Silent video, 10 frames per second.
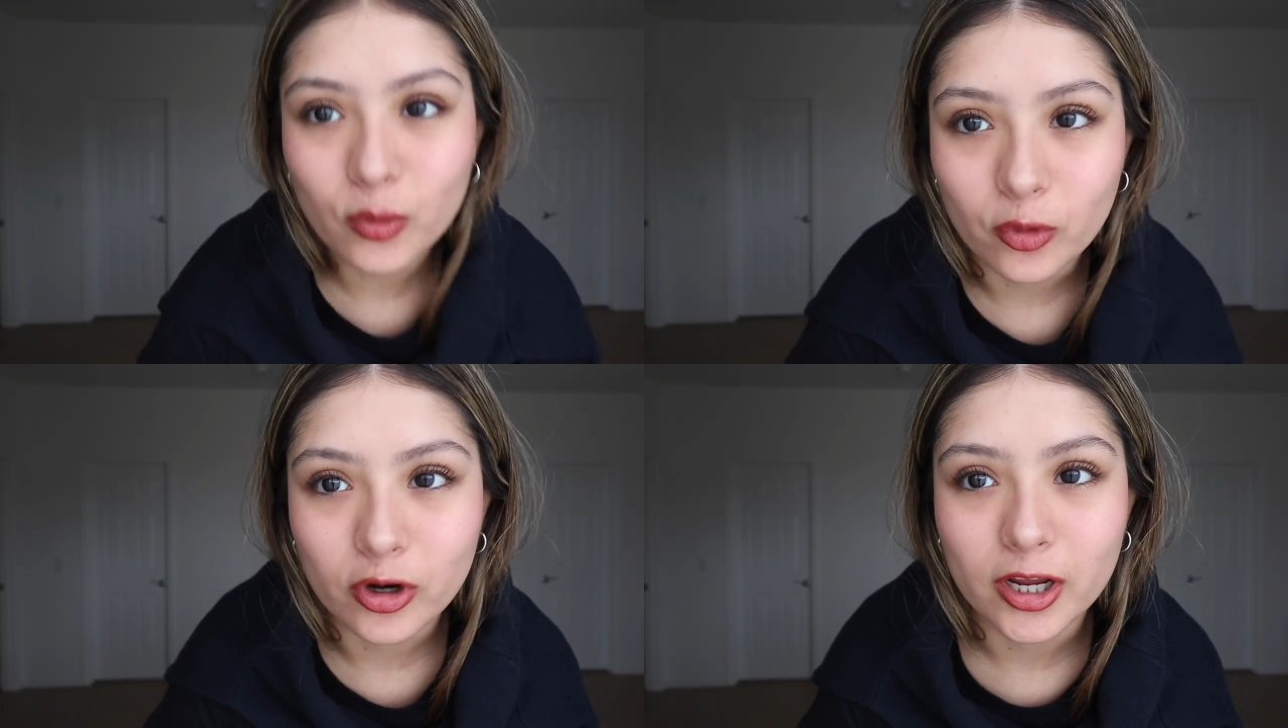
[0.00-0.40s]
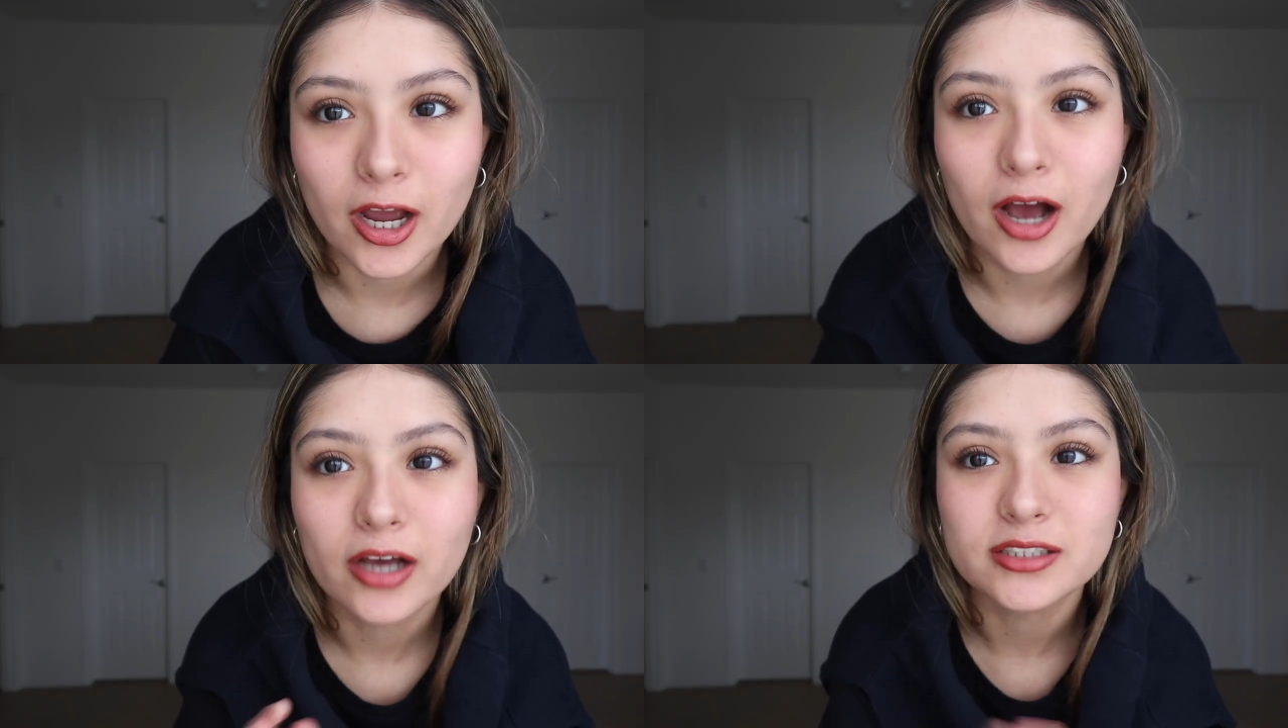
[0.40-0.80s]

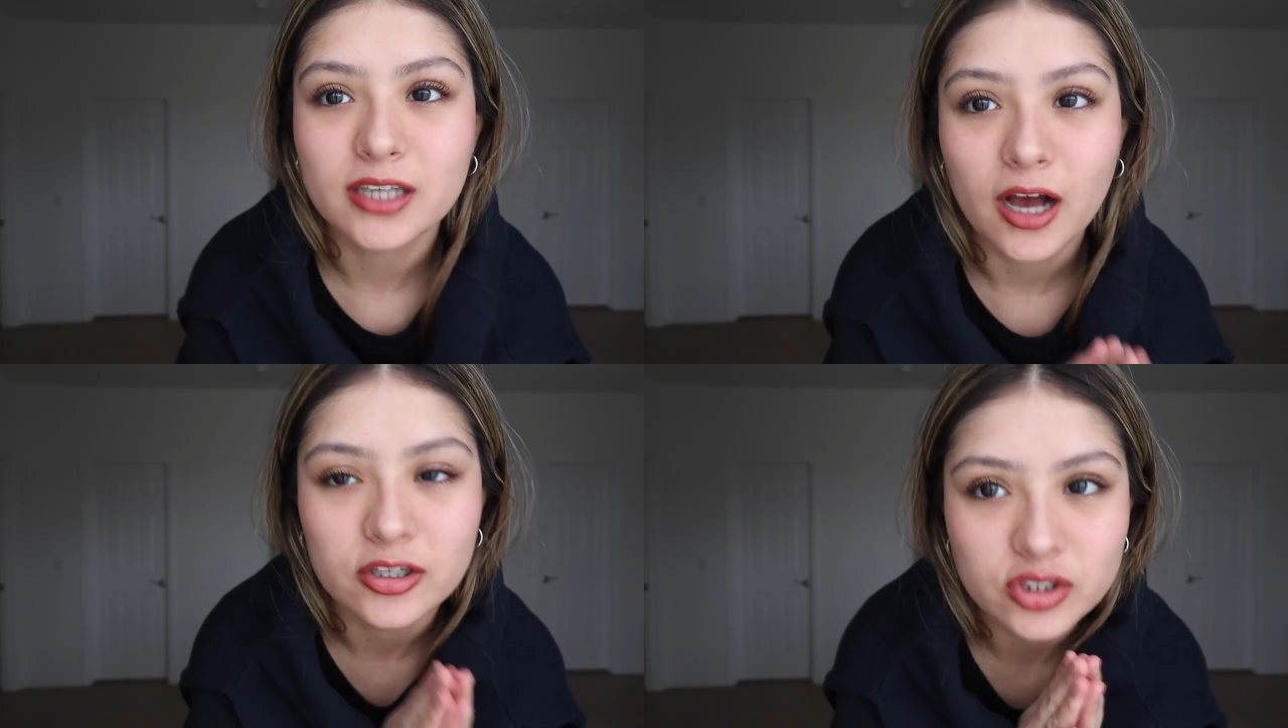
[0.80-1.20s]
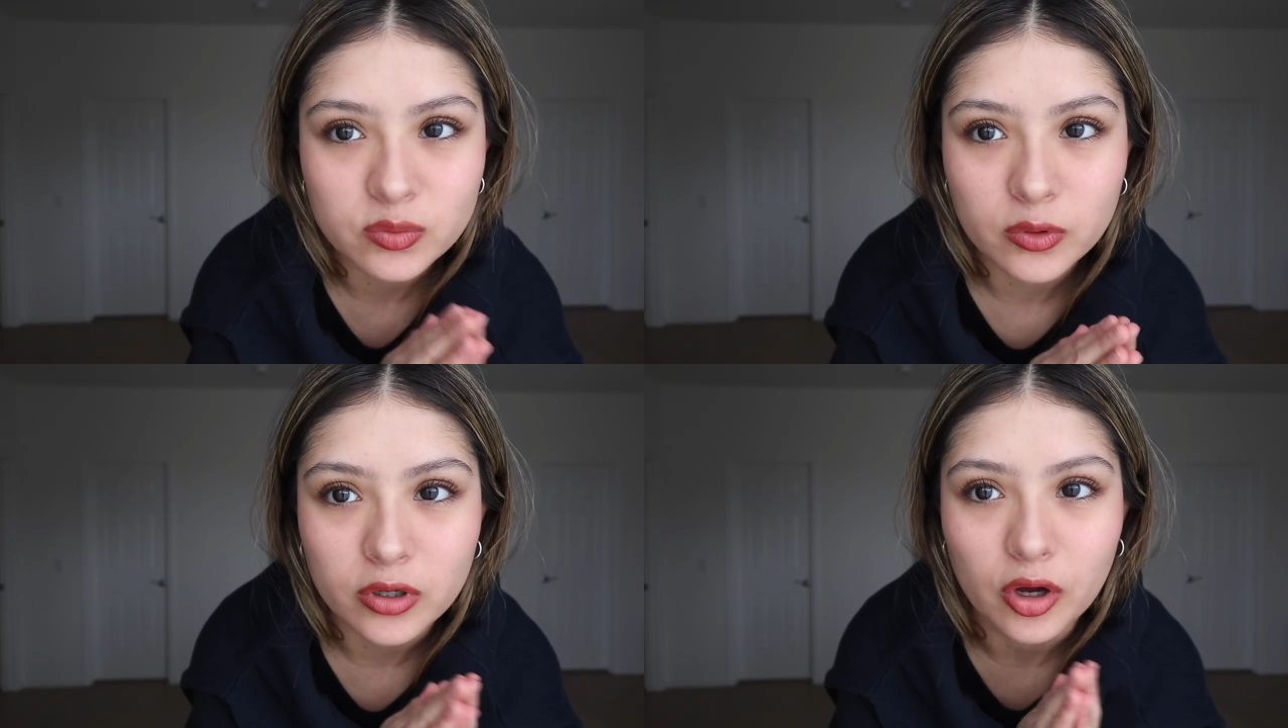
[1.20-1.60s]
Morning guys, I
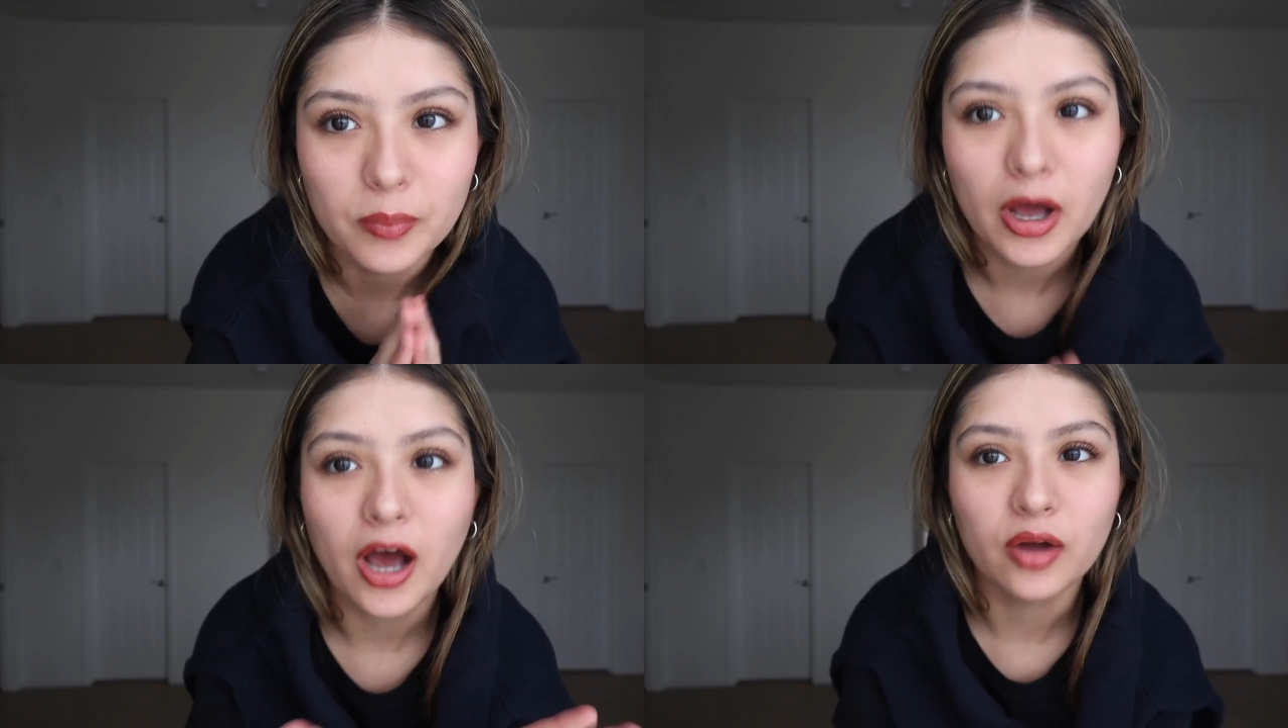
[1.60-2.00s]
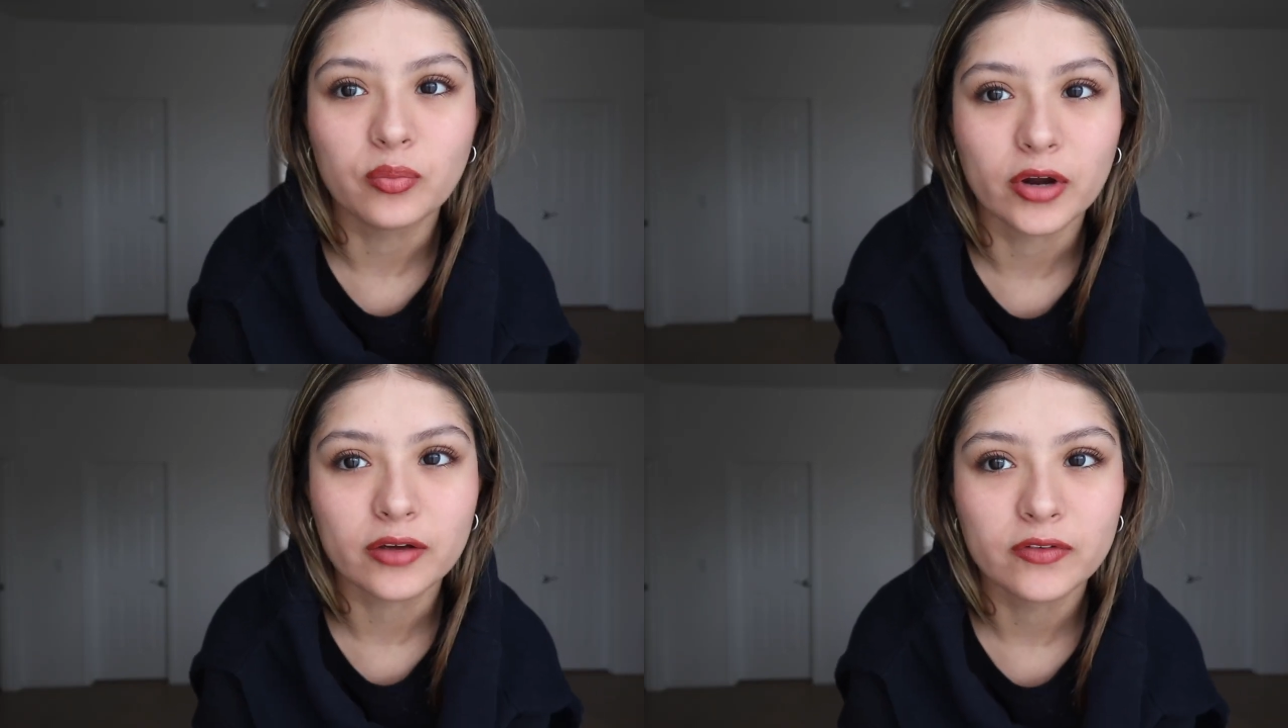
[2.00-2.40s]
just woke up,
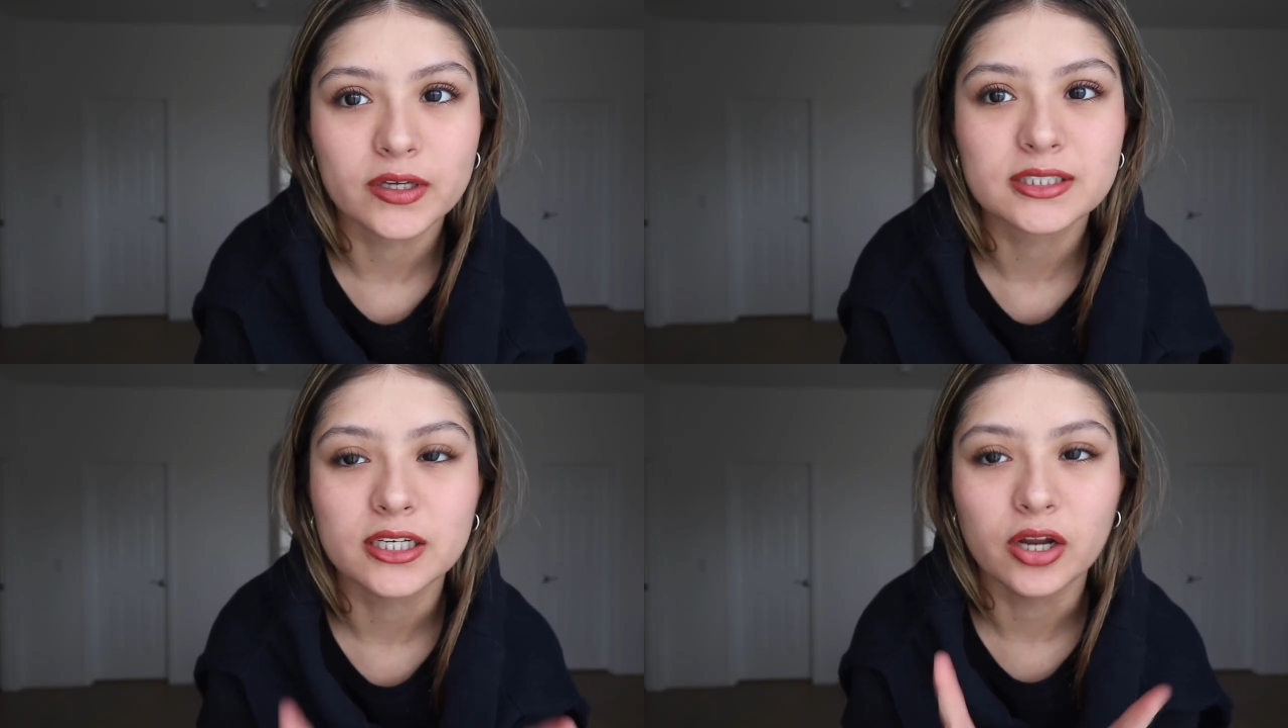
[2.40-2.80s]
had breakfast,